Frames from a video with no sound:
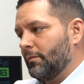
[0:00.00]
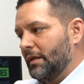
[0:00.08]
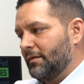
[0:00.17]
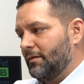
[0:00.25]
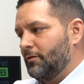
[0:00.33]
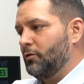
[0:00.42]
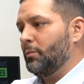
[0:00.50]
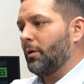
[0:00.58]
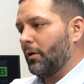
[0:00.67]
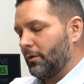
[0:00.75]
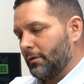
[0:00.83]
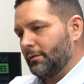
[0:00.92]
that's a
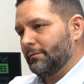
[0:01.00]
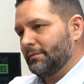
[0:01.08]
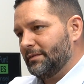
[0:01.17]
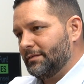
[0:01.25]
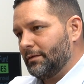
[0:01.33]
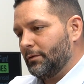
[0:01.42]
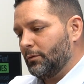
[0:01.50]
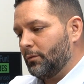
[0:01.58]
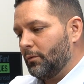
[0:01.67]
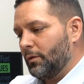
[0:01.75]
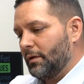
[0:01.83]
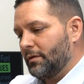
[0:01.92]
two-parter.
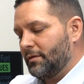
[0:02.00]
So